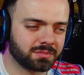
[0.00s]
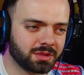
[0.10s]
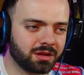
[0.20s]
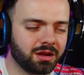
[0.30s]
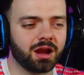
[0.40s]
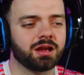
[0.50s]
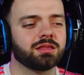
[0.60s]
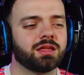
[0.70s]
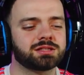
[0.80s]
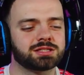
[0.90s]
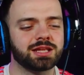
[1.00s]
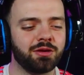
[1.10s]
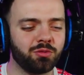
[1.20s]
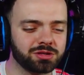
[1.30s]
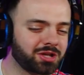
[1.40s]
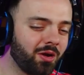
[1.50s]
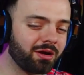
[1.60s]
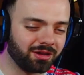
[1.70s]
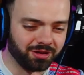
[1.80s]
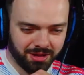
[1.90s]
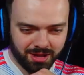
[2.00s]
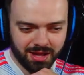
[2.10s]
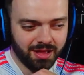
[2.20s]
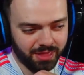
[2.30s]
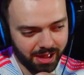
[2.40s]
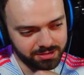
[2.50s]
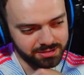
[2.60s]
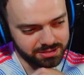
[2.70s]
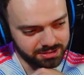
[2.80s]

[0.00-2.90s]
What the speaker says: Alright, let's see what's going on. That was,